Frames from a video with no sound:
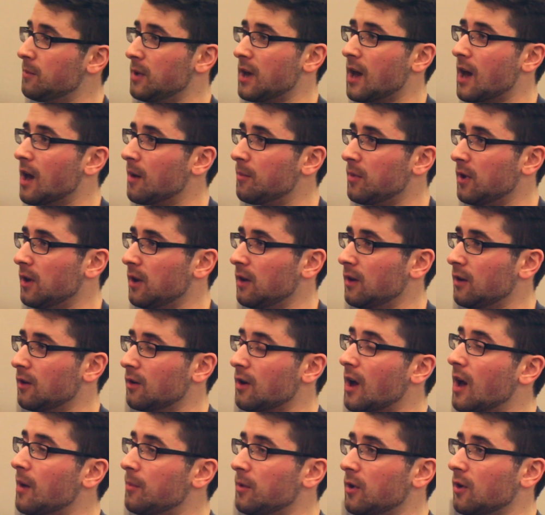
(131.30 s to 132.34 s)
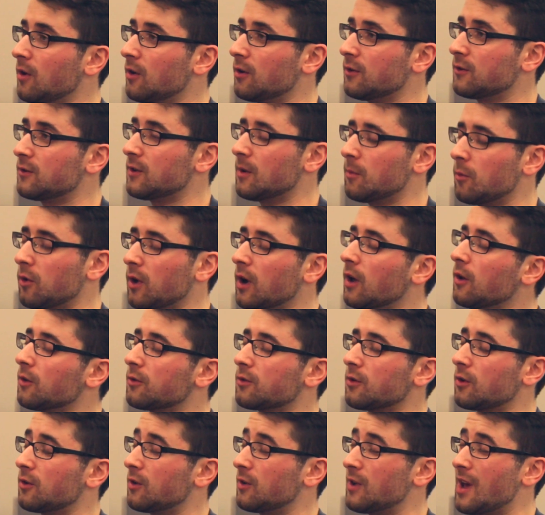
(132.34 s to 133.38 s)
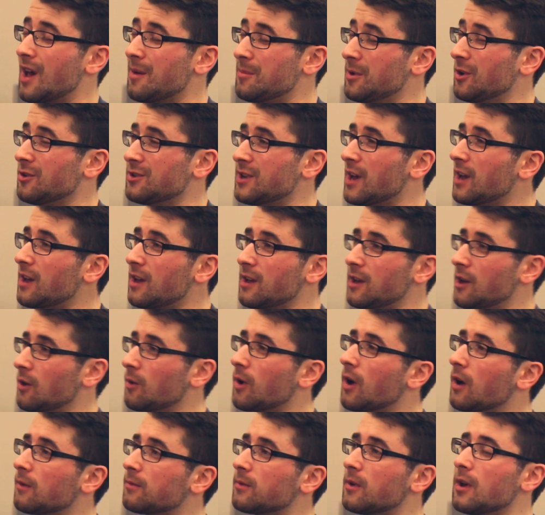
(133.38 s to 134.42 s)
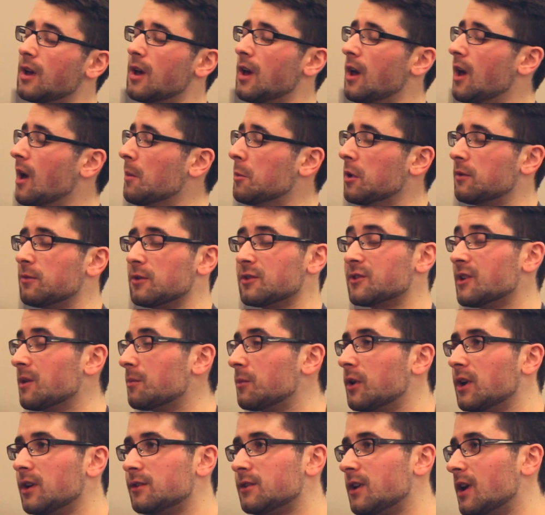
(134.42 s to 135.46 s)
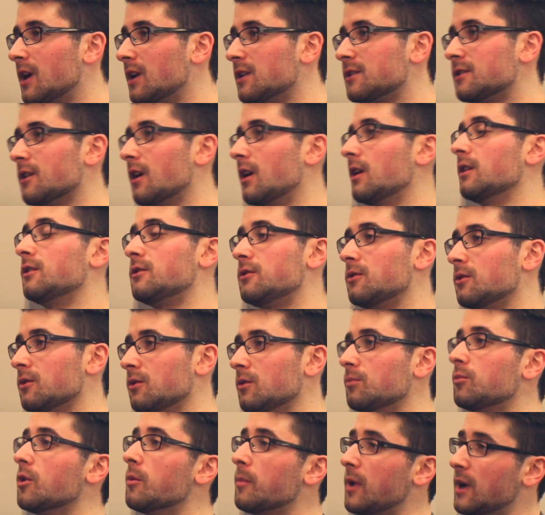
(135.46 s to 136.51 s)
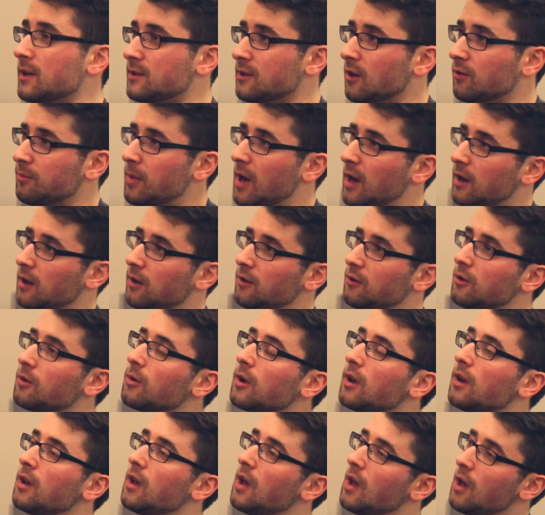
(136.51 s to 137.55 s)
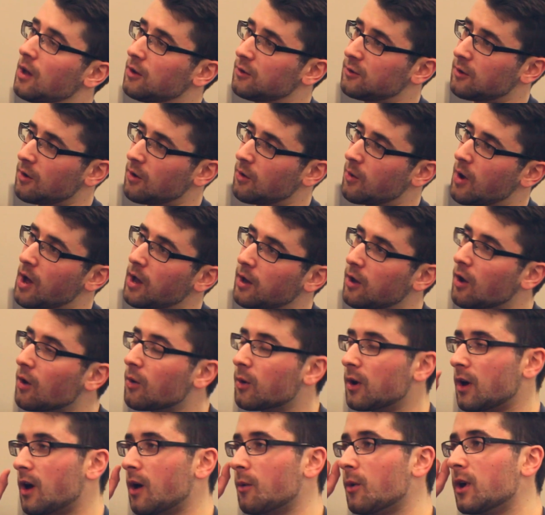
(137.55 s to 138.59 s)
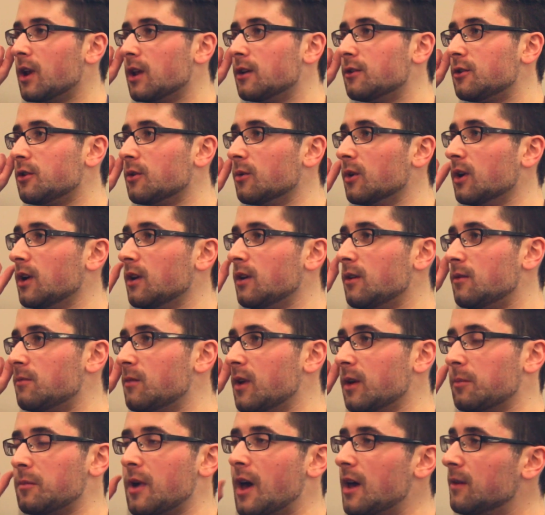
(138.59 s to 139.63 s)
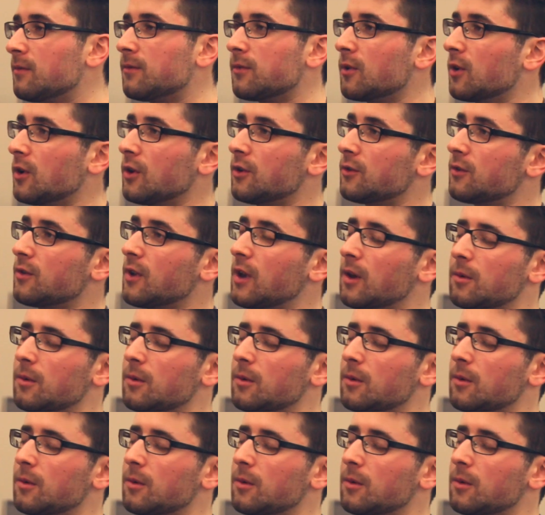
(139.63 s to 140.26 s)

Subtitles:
I'd be happier somewhere else or happier taking a year off. But for some reason, I decided to put myself back into it. So I went into it like head first,